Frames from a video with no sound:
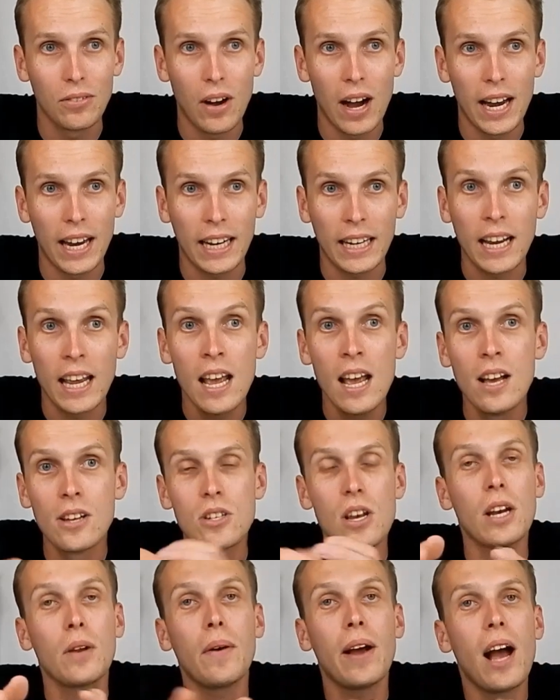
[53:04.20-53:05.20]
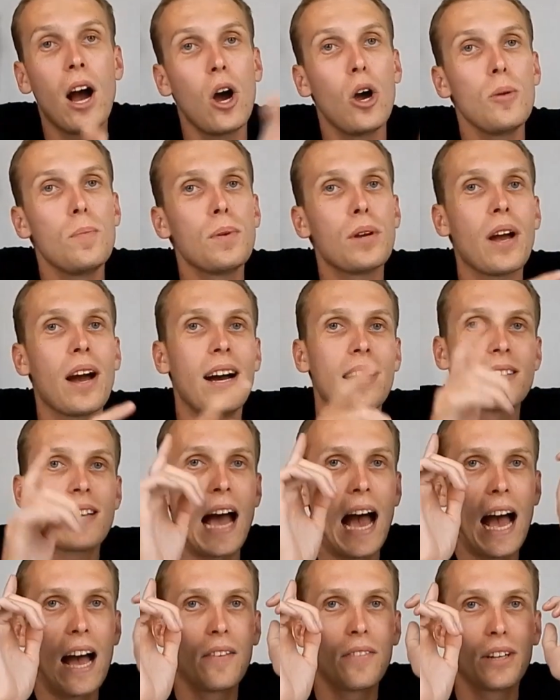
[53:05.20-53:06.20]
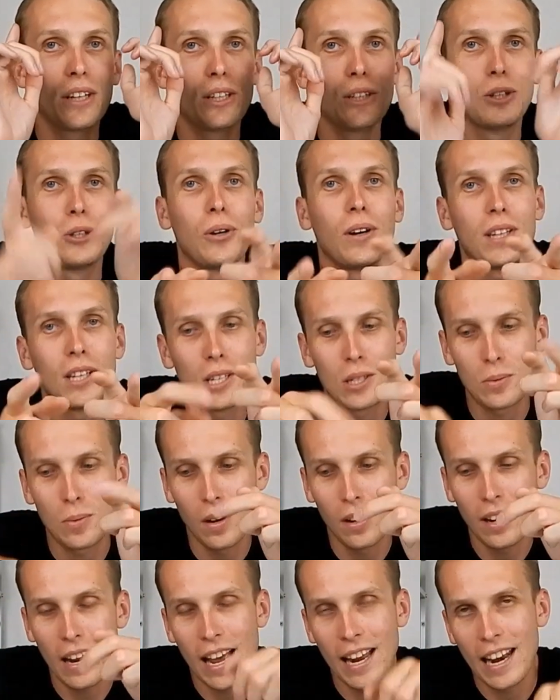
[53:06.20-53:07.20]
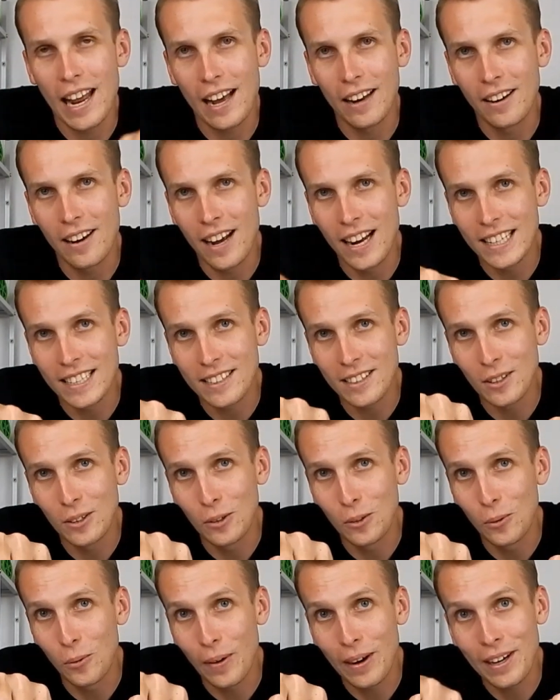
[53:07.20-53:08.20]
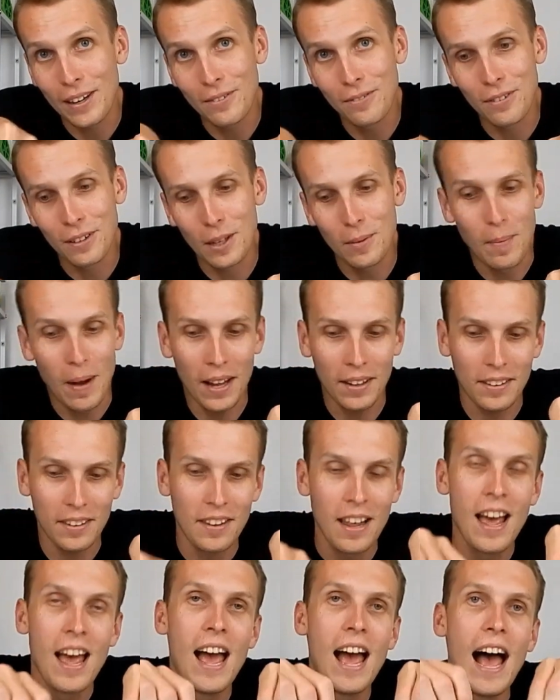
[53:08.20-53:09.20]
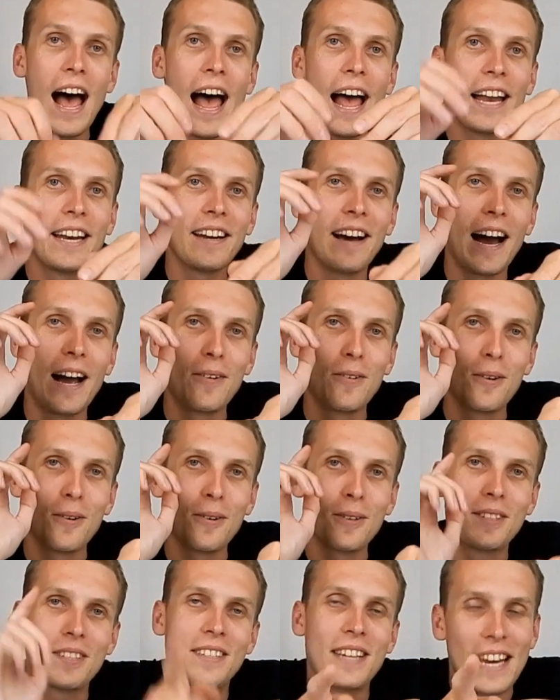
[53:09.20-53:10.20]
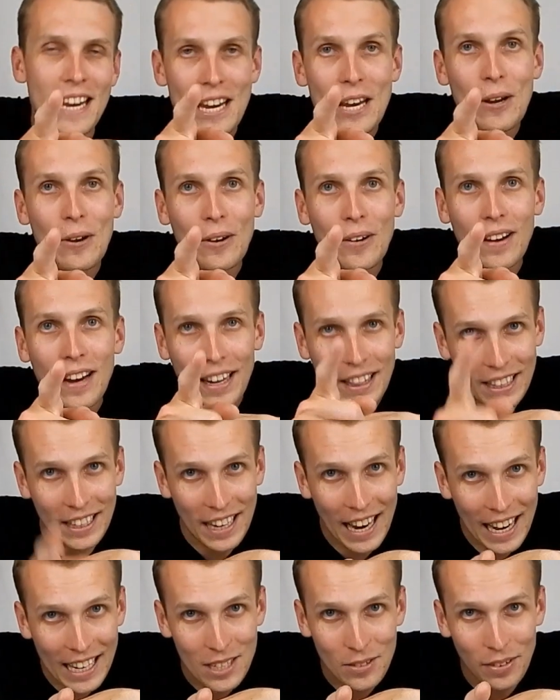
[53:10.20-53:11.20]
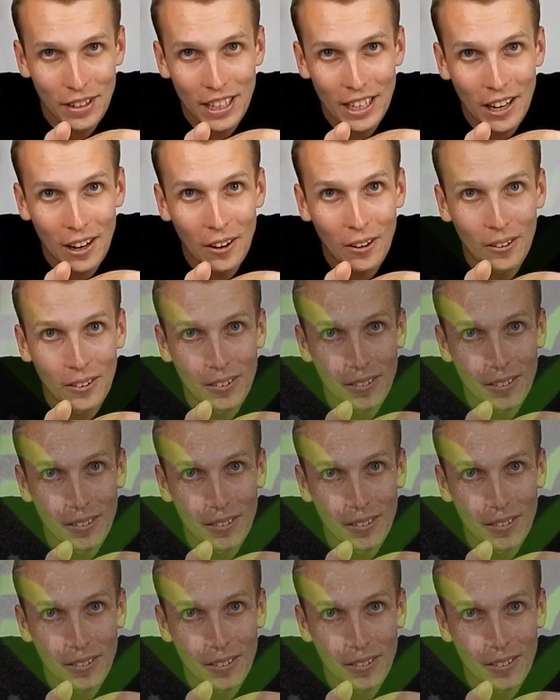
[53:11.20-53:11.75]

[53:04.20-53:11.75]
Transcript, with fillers: fighting. So anyway, I hope you guys have enjoyed this one and our nice little win for the month, and I will see you in the next video.